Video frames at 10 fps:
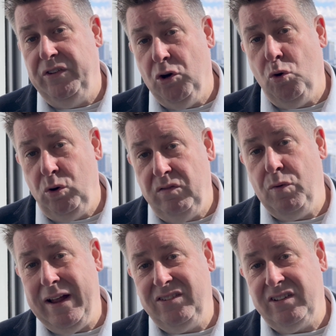than all of
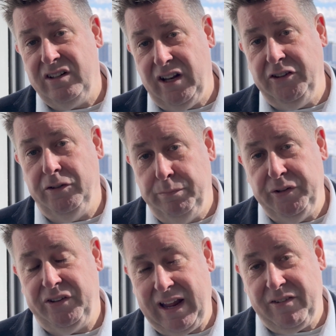West London
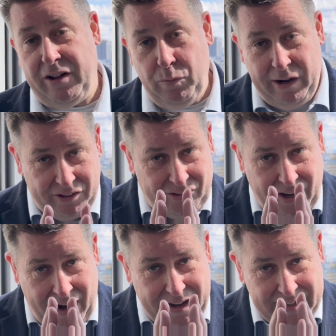put together, and we're a
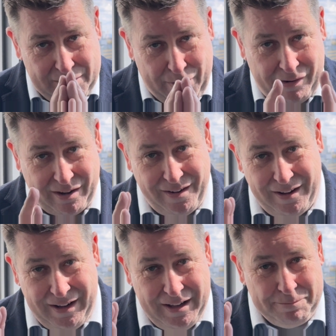tiny borough
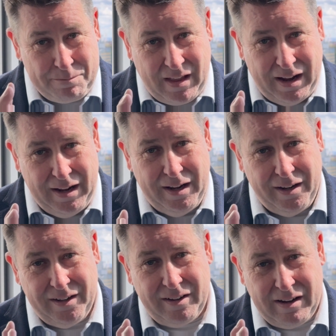
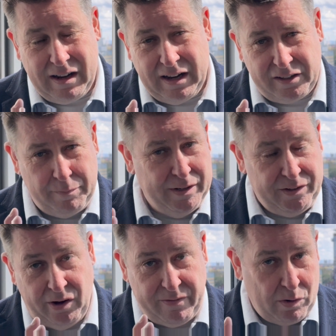compared
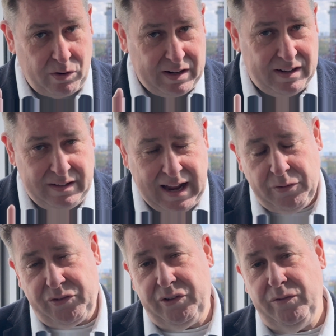to other
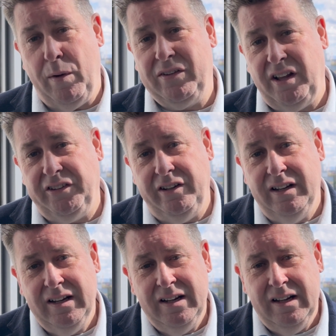councils of the West London
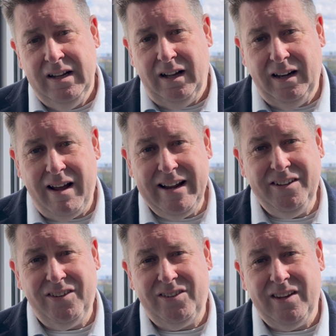
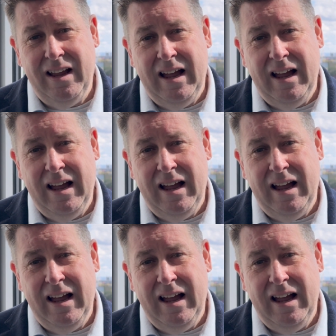Alliance.